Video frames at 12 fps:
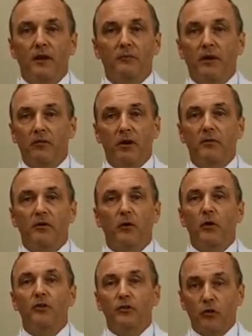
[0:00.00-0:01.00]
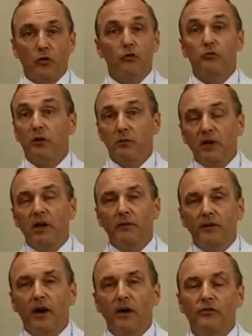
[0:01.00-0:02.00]
My grandmother always encouraged me to become
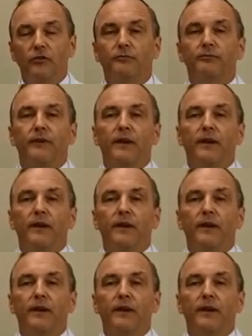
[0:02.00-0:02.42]
a doctor,